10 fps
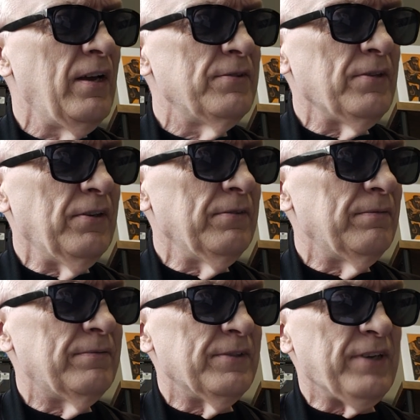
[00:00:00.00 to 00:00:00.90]
so
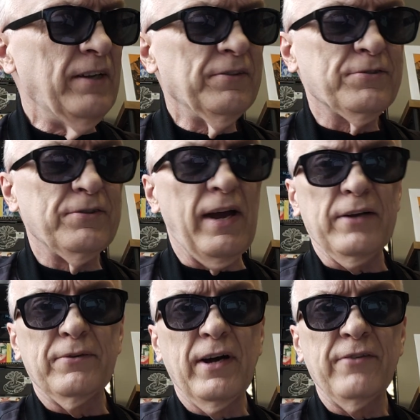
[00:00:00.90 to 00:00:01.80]
the title track
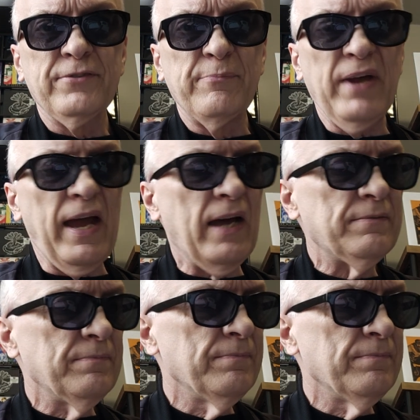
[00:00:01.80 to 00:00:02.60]
right off the bat,